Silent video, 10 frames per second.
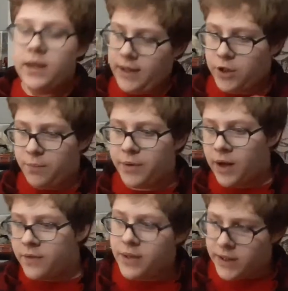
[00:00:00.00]
Like, don't put
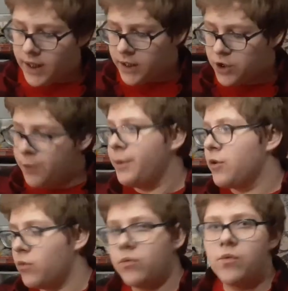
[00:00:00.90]
on this like super
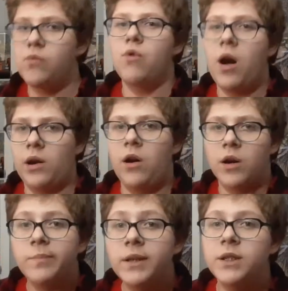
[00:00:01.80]
rock
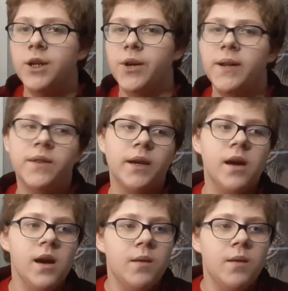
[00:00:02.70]
hard music or anything.